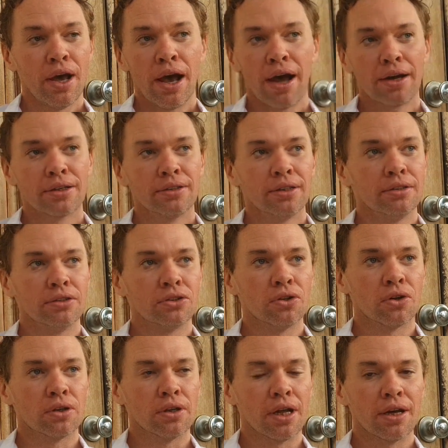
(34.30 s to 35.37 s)
Acting's
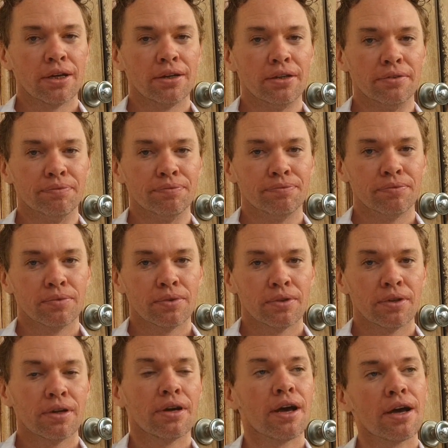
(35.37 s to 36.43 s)
not lying.
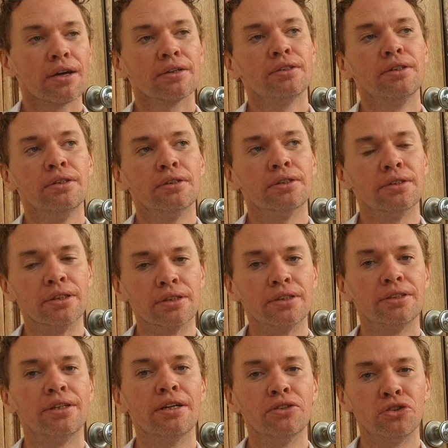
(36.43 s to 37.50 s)
Acting is an
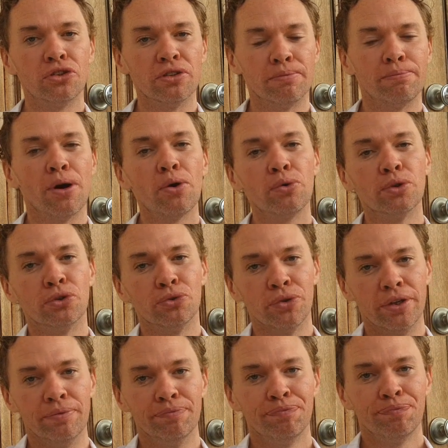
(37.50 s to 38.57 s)
extension of poetry.